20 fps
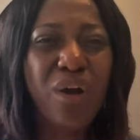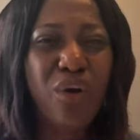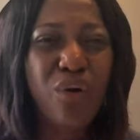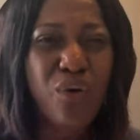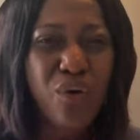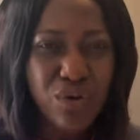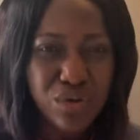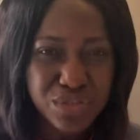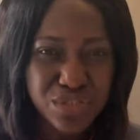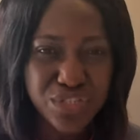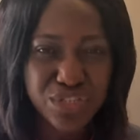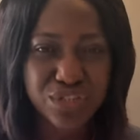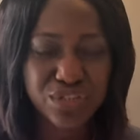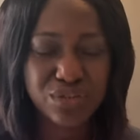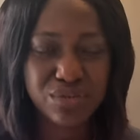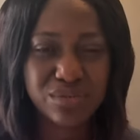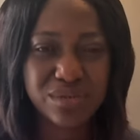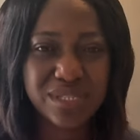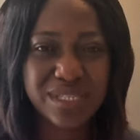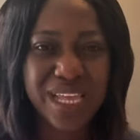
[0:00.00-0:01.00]

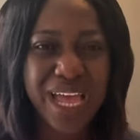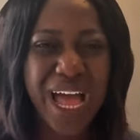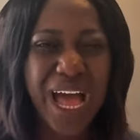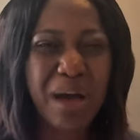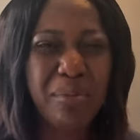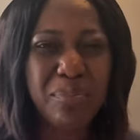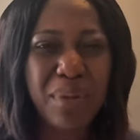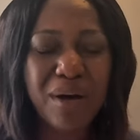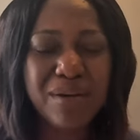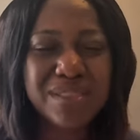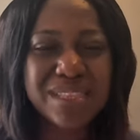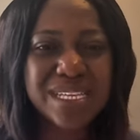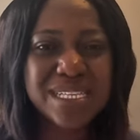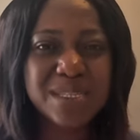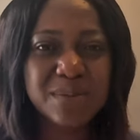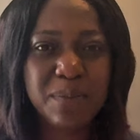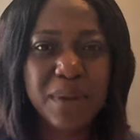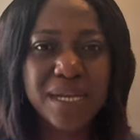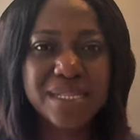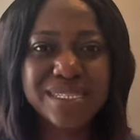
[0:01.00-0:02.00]
conscious about
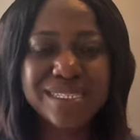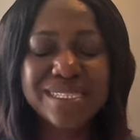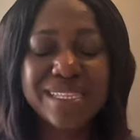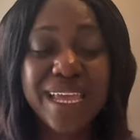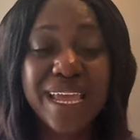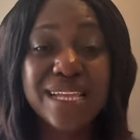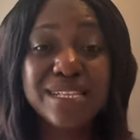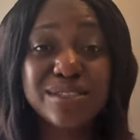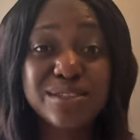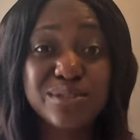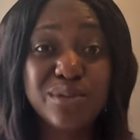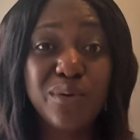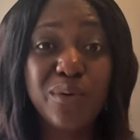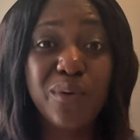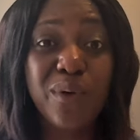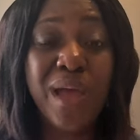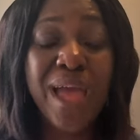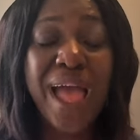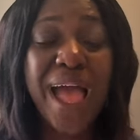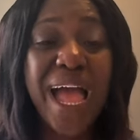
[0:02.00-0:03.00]
this pattern, and
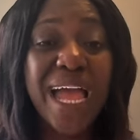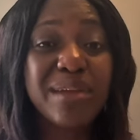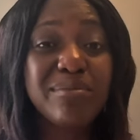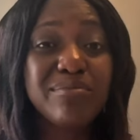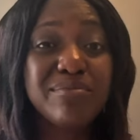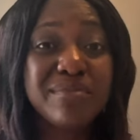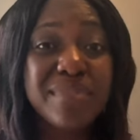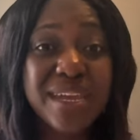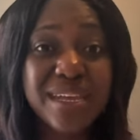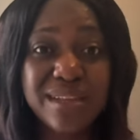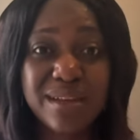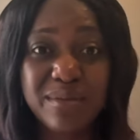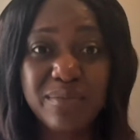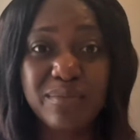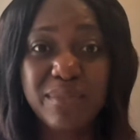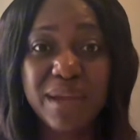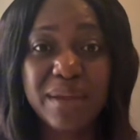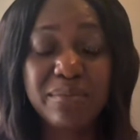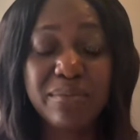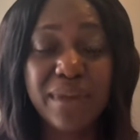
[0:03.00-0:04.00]
so I made
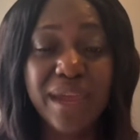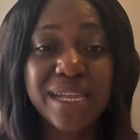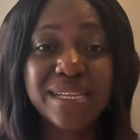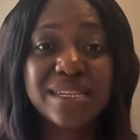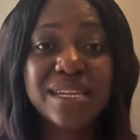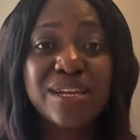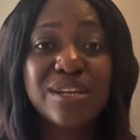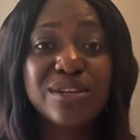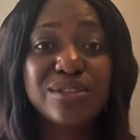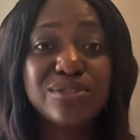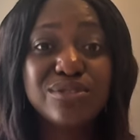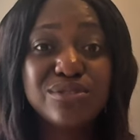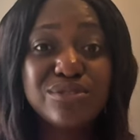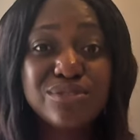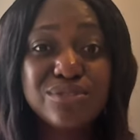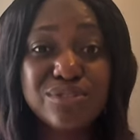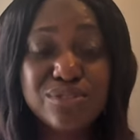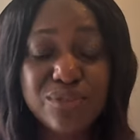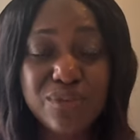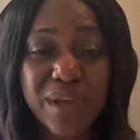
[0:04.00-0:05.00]
up my mind,
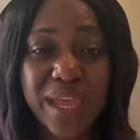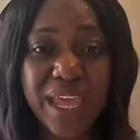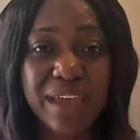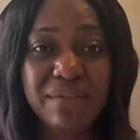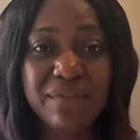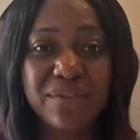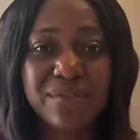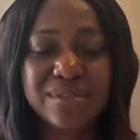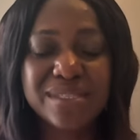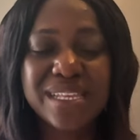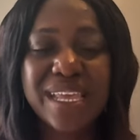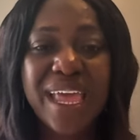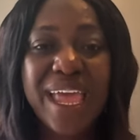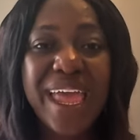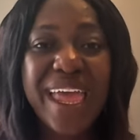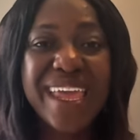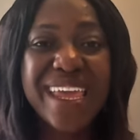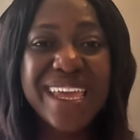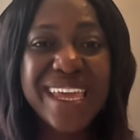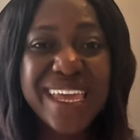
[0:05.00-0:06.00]
took effort,
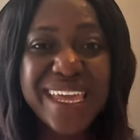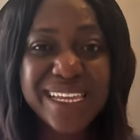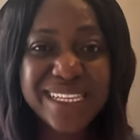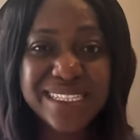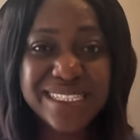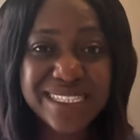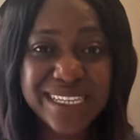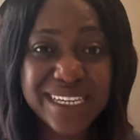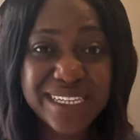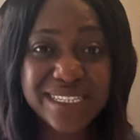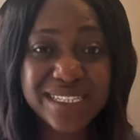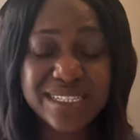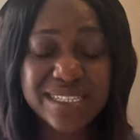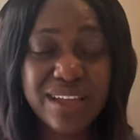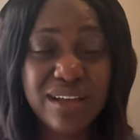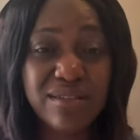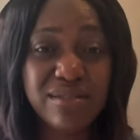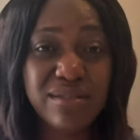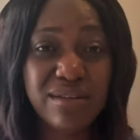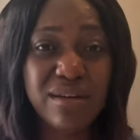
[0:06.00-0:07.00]

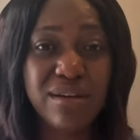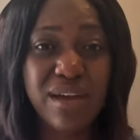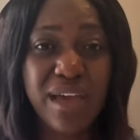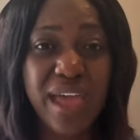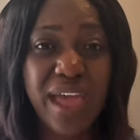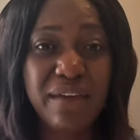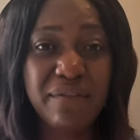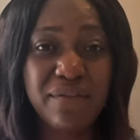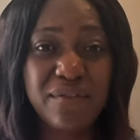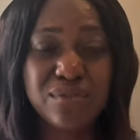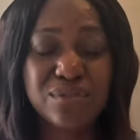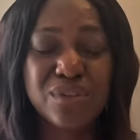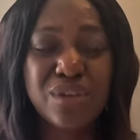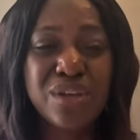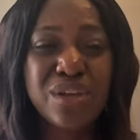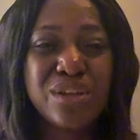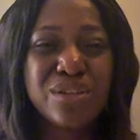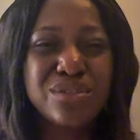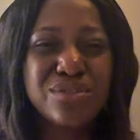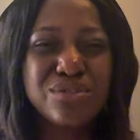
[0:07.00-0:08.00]
intentional effort
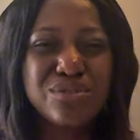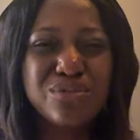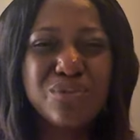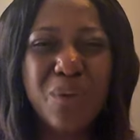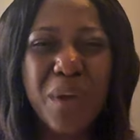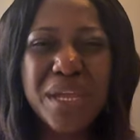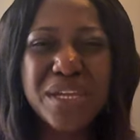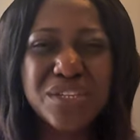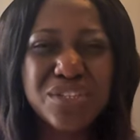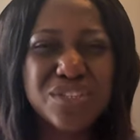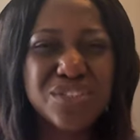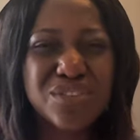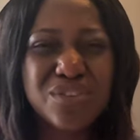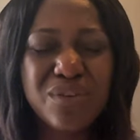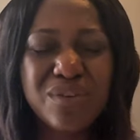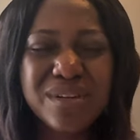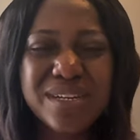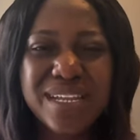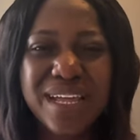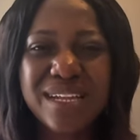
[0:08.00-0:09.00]
to
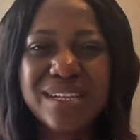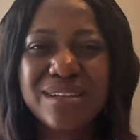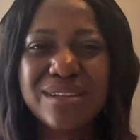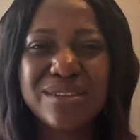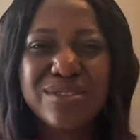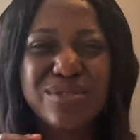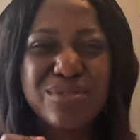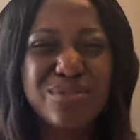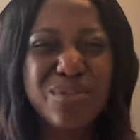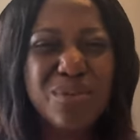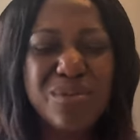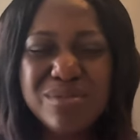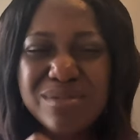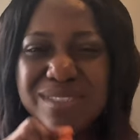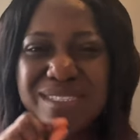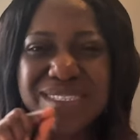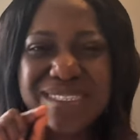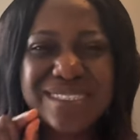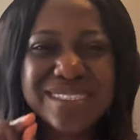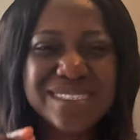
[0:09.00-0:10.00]
ensure that
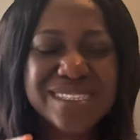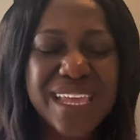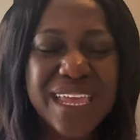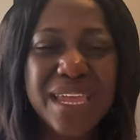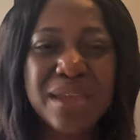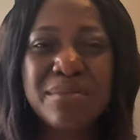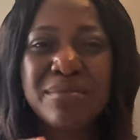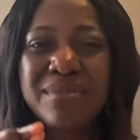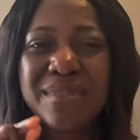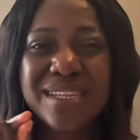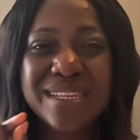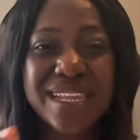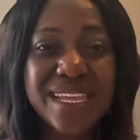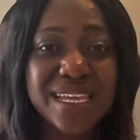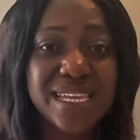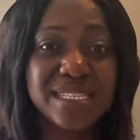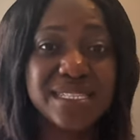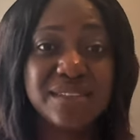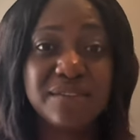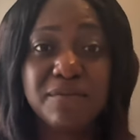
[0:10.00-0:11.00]
those same
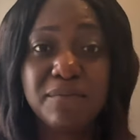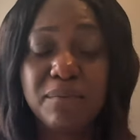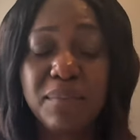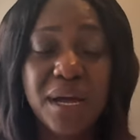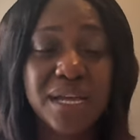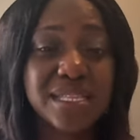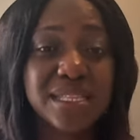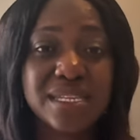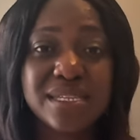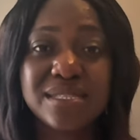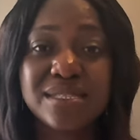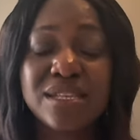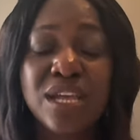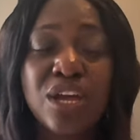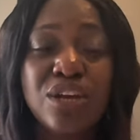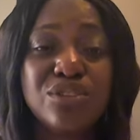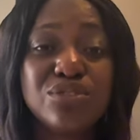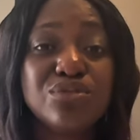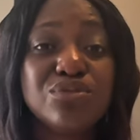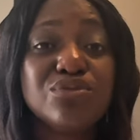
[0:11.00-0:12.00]
negative patterns
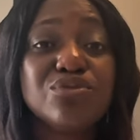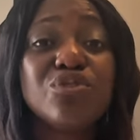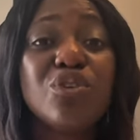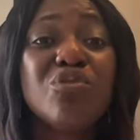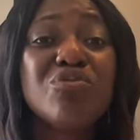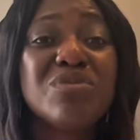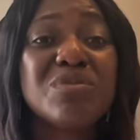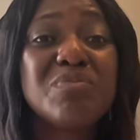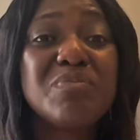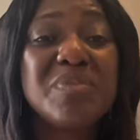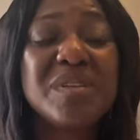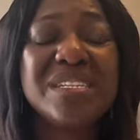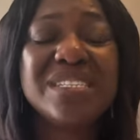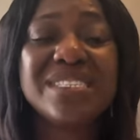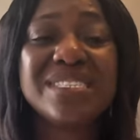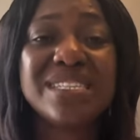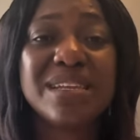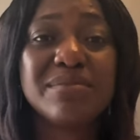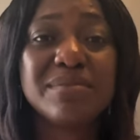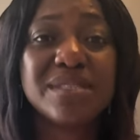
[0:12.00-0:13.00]
do not repeat
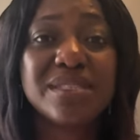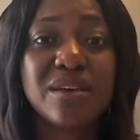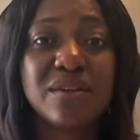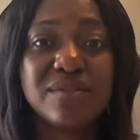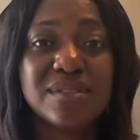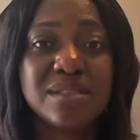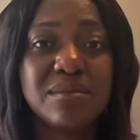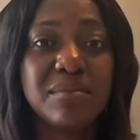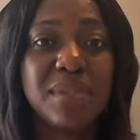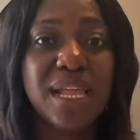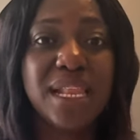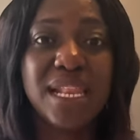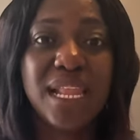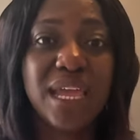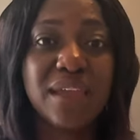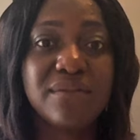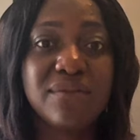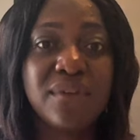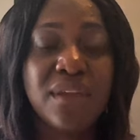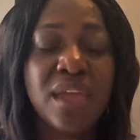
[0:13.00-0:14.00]
themselves in my
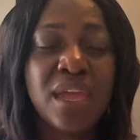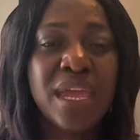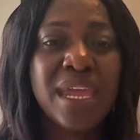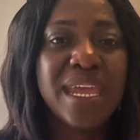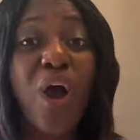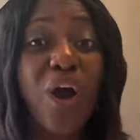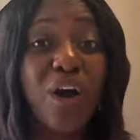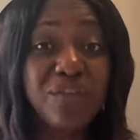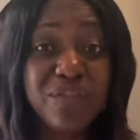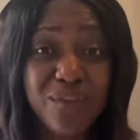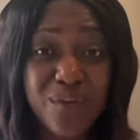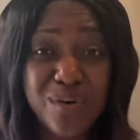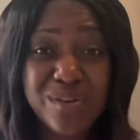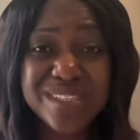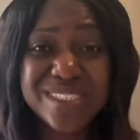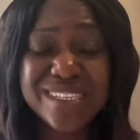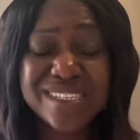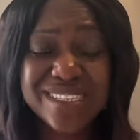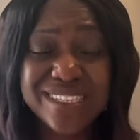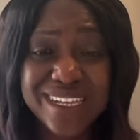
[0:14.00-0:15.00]
life. Of
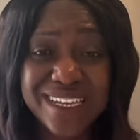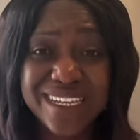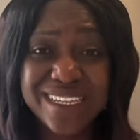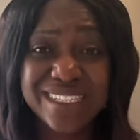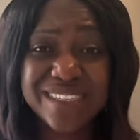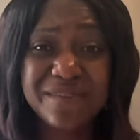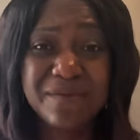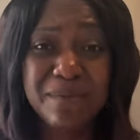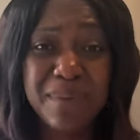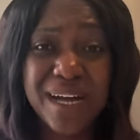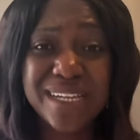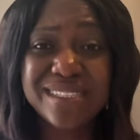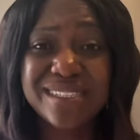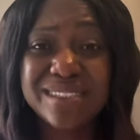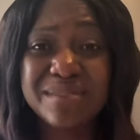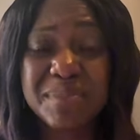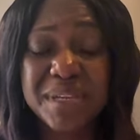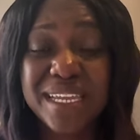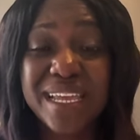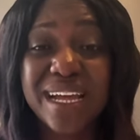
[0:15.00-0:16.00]
course, this negative
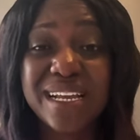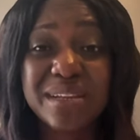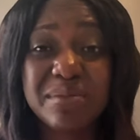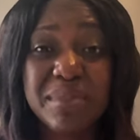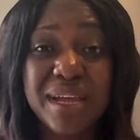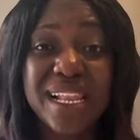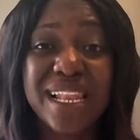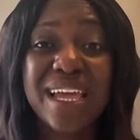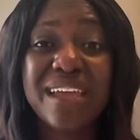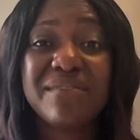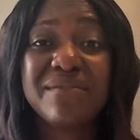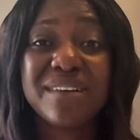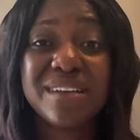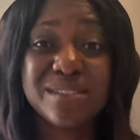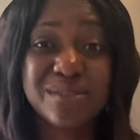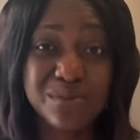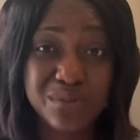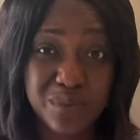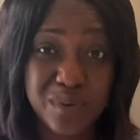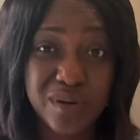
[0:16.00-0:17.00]
pattern began in my life
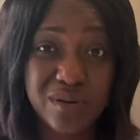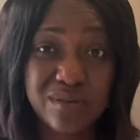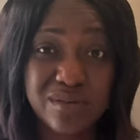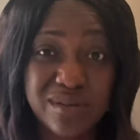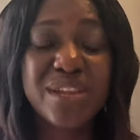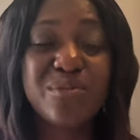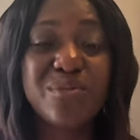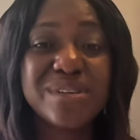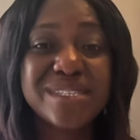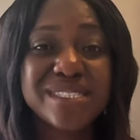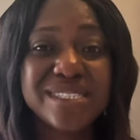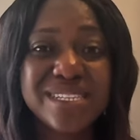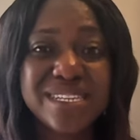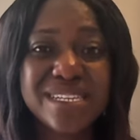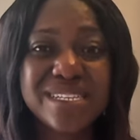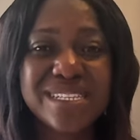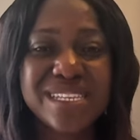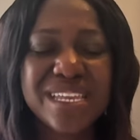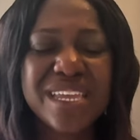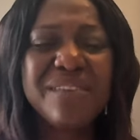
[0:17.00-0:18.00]
as well. It wasn't
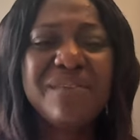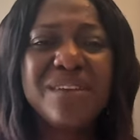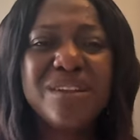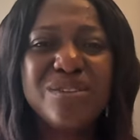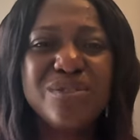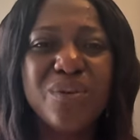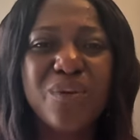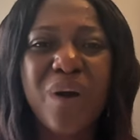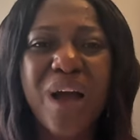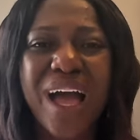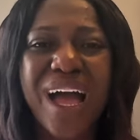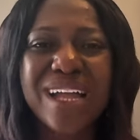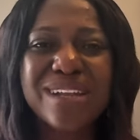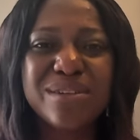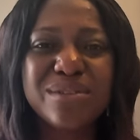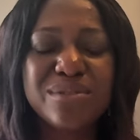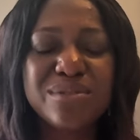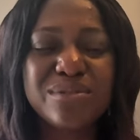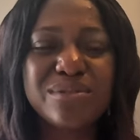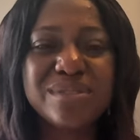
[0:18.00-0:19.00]
easy, even though I
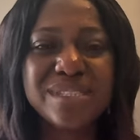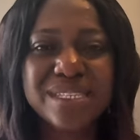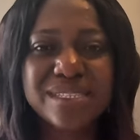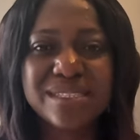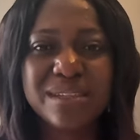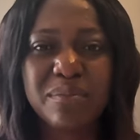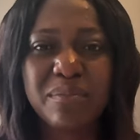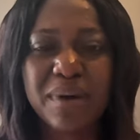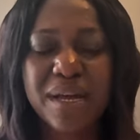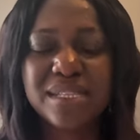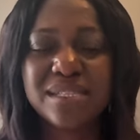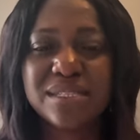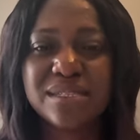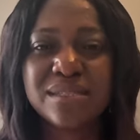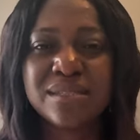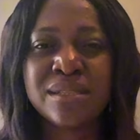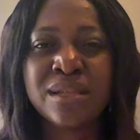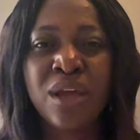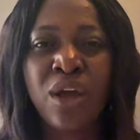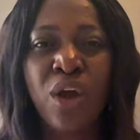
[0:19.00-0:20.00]
had noticed the
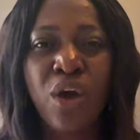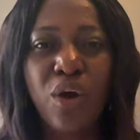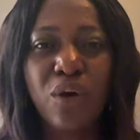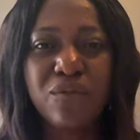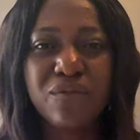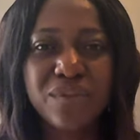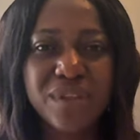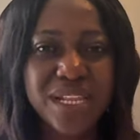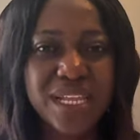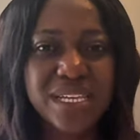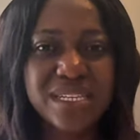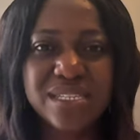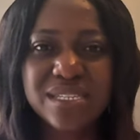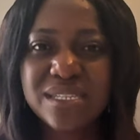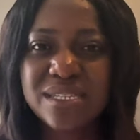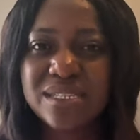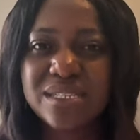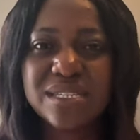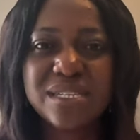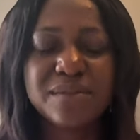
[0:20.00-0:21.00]
pattern of
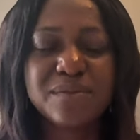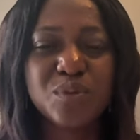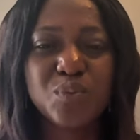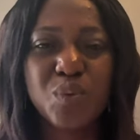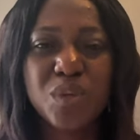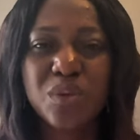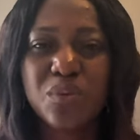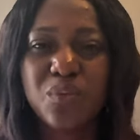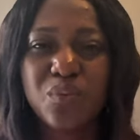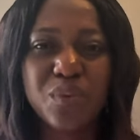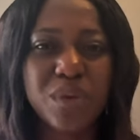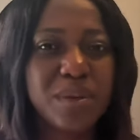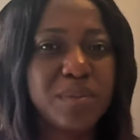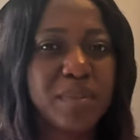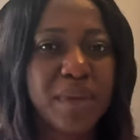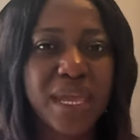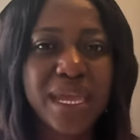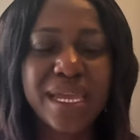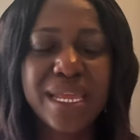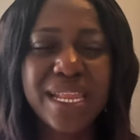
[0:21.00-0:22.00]
relationships with
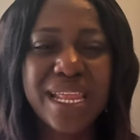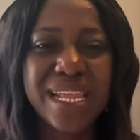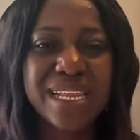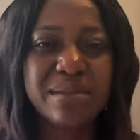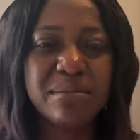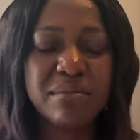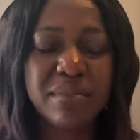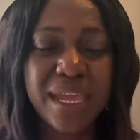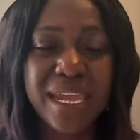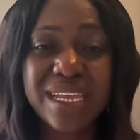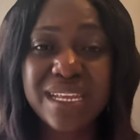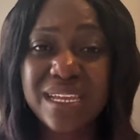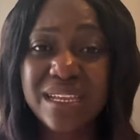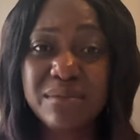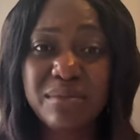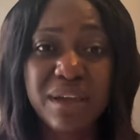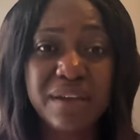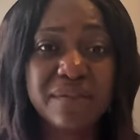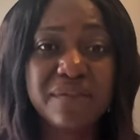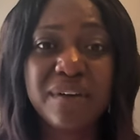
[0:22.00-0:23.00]
women and men
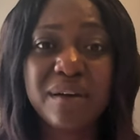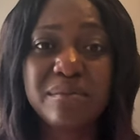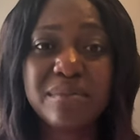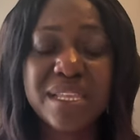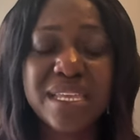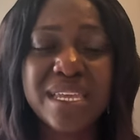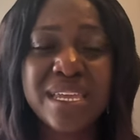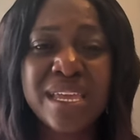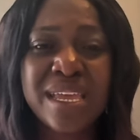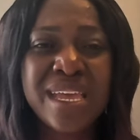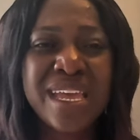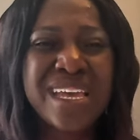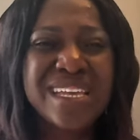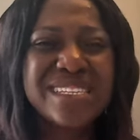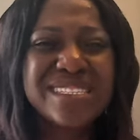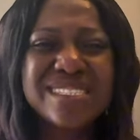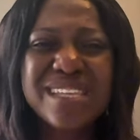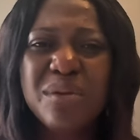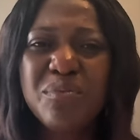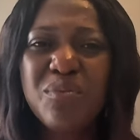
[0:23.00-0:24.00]
in my family.
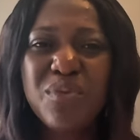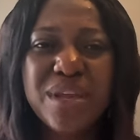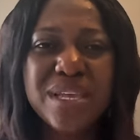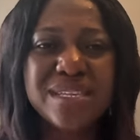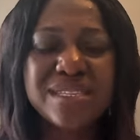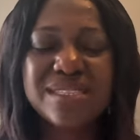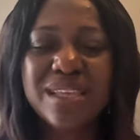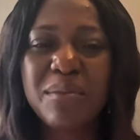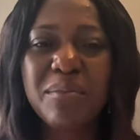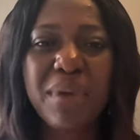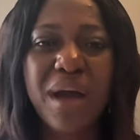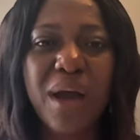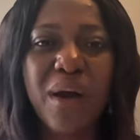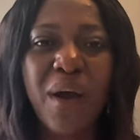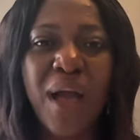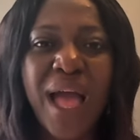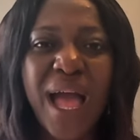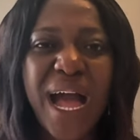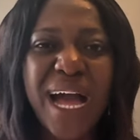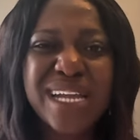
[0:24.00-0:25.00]
Some way,
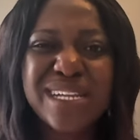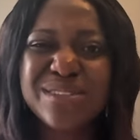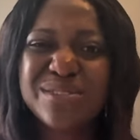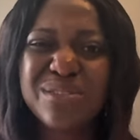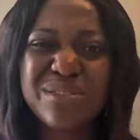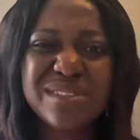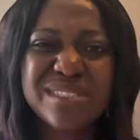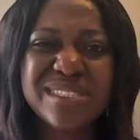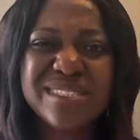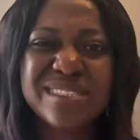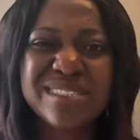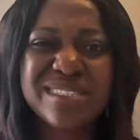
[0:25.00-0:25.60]
somehow, I thought